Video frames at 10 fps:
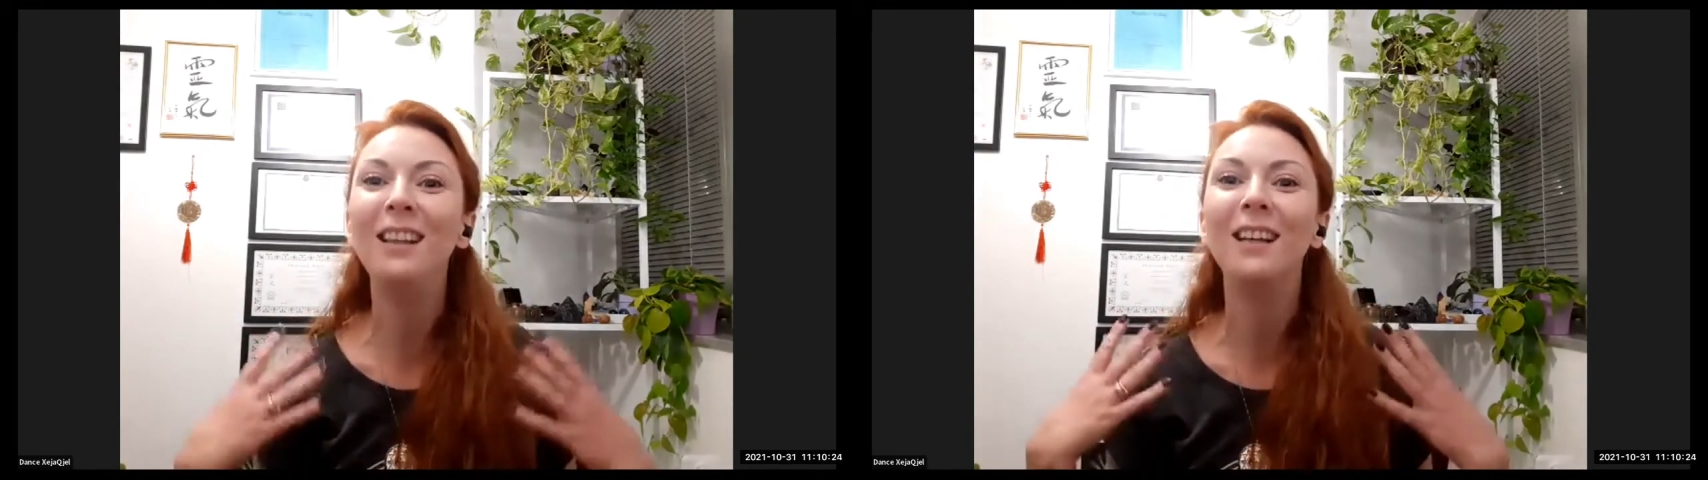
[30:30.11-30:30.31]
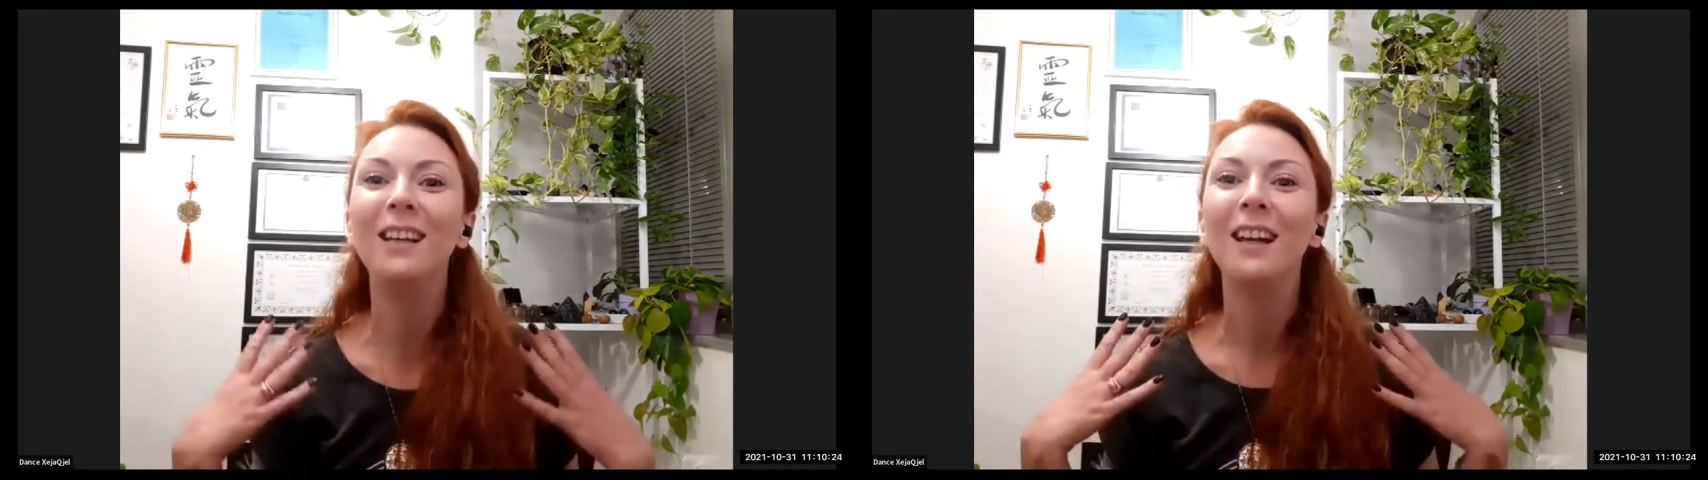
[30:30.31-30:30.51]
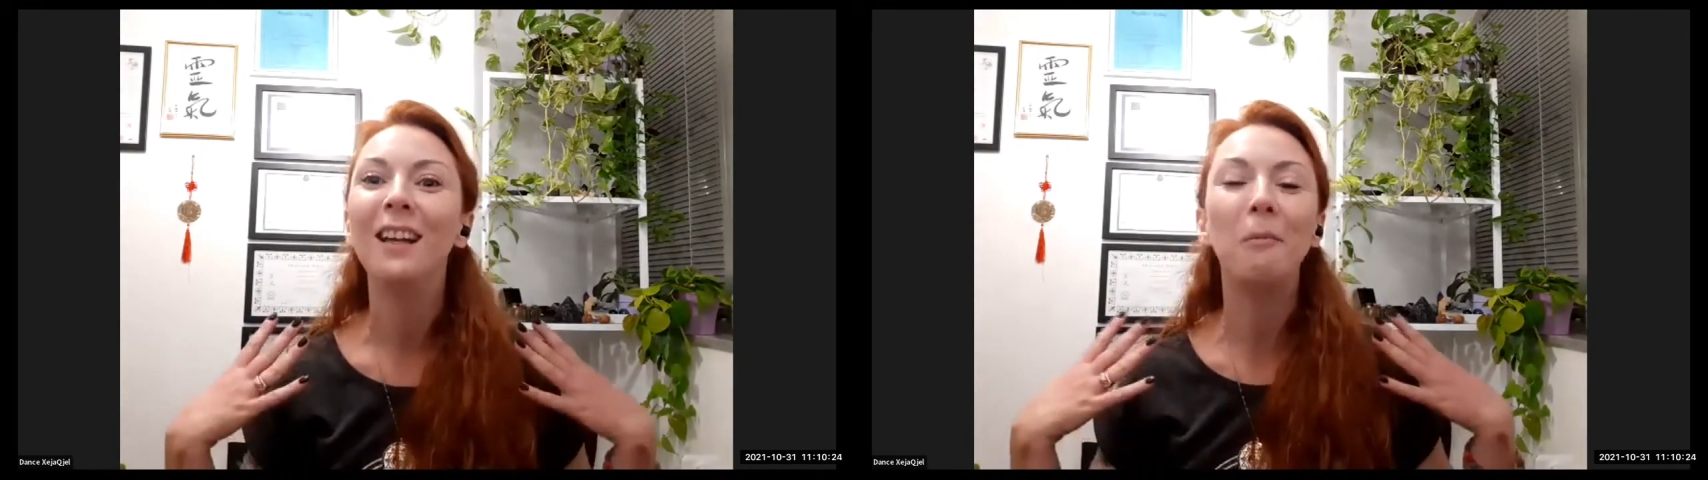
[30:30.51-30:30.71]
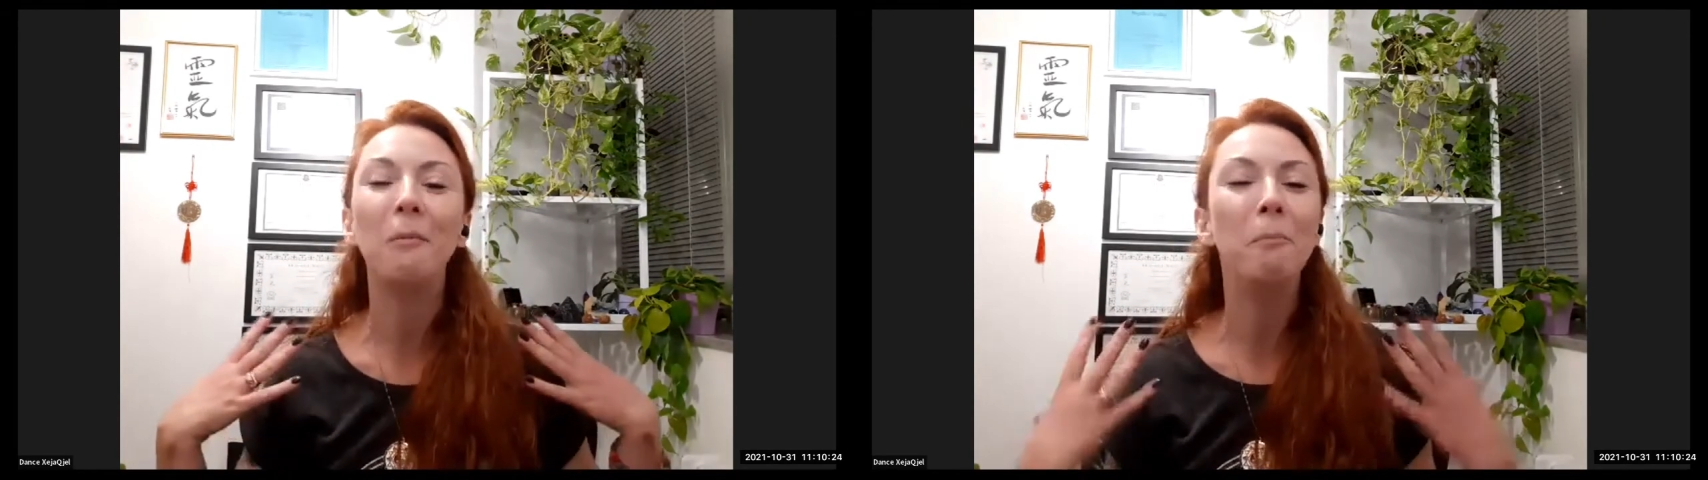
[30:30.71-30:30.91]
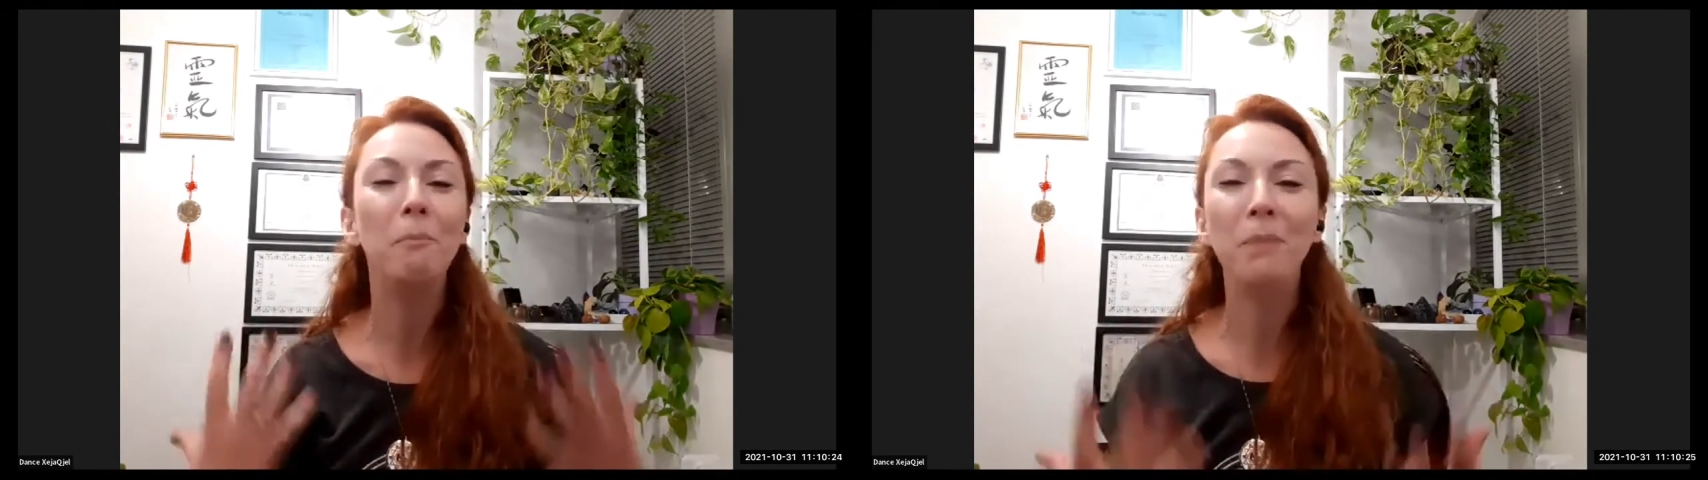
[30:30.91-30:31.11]
the
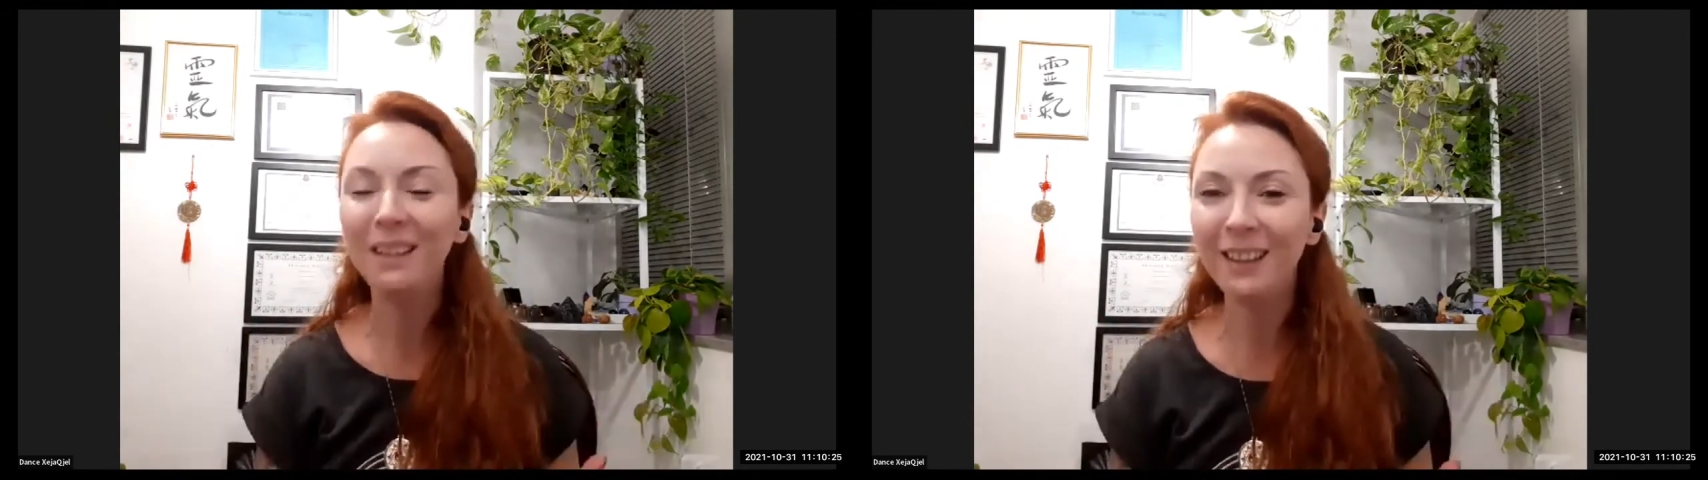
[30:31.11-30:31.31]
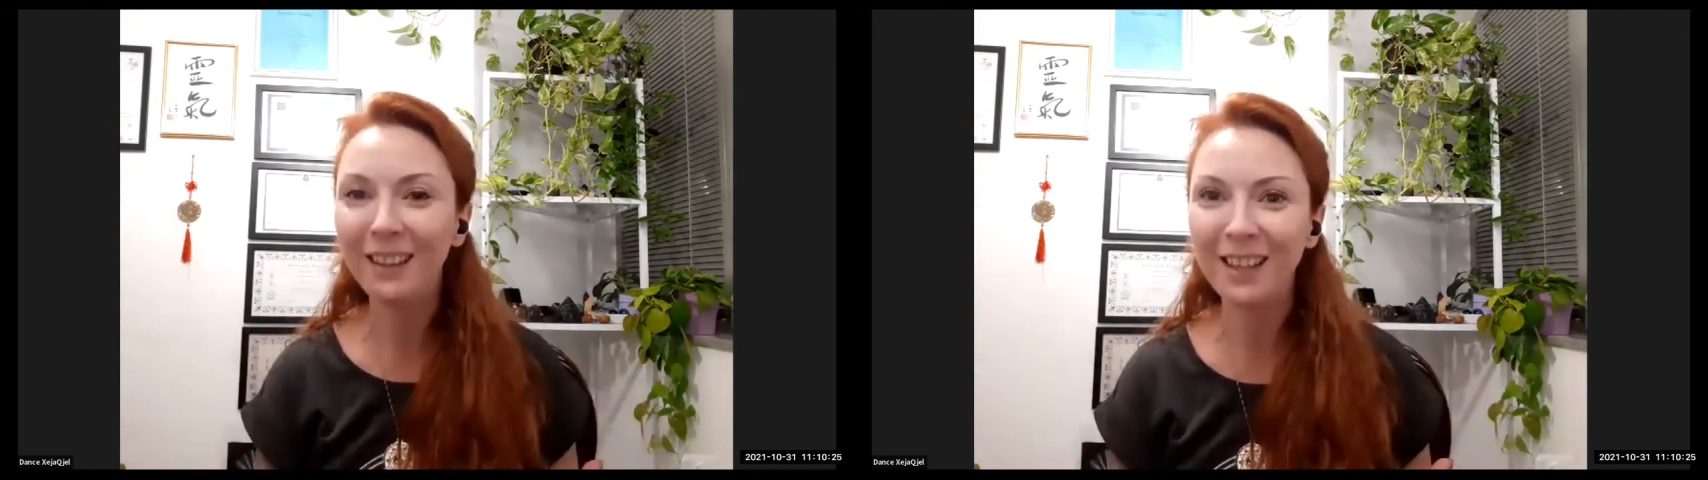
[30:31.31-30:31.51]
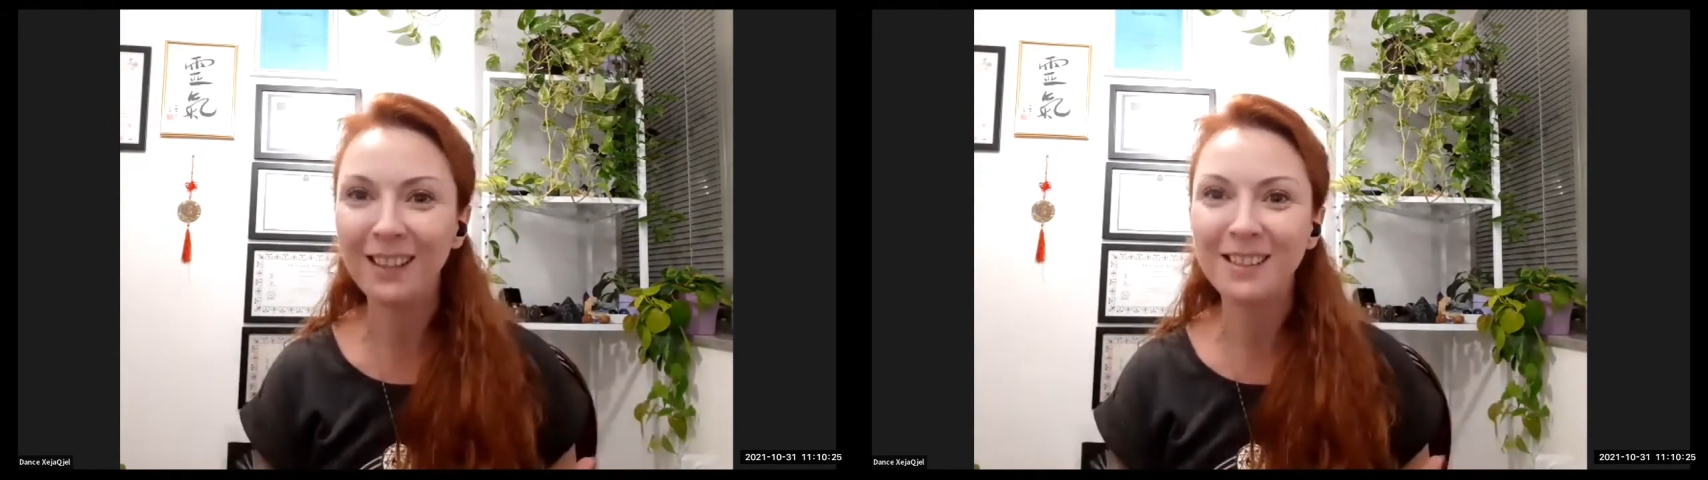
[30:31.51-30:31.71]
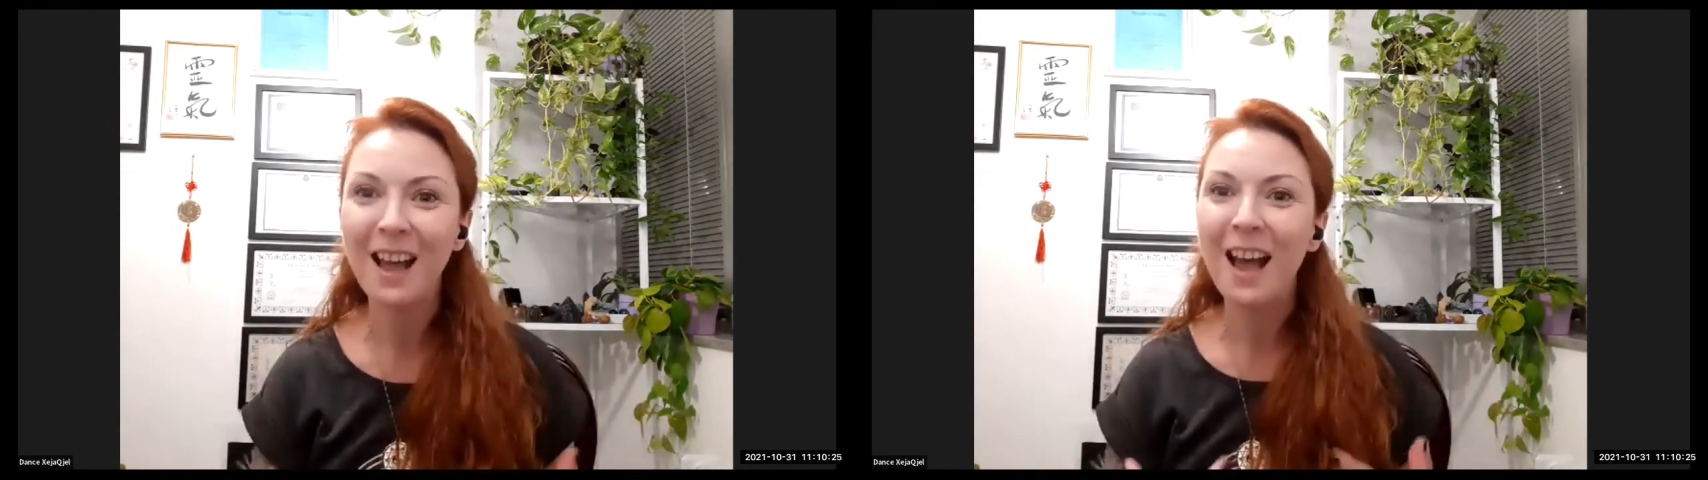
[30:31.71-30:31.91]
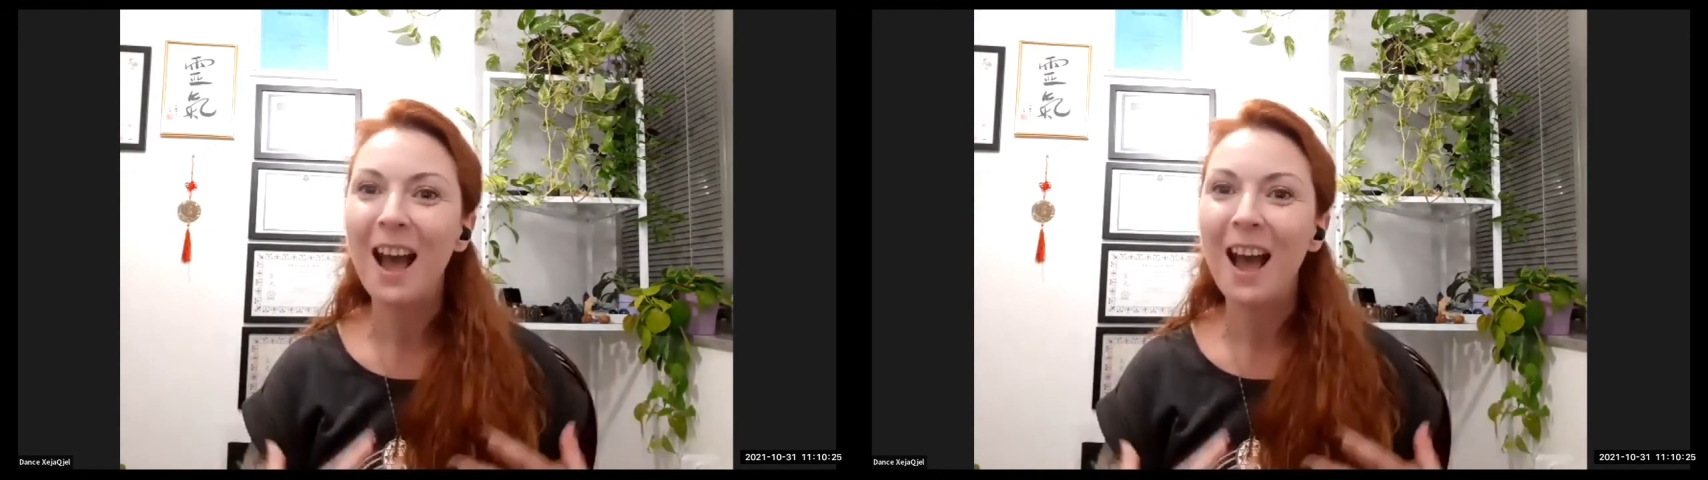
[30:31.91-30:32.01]
buildings.